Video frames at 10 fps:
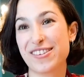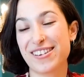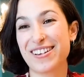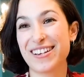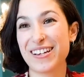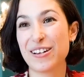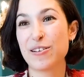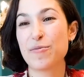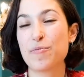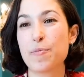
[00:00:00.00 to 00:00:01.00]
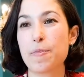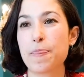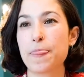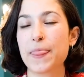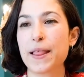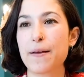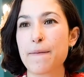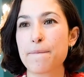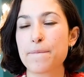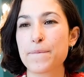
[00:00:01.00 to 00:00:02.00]
Do you know any basic
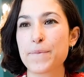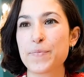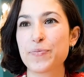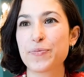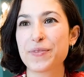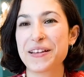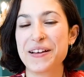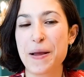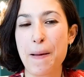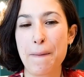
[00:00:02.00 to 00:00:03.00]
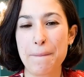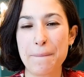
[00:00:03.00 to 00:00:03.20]
phrases in Kazakh or Russian?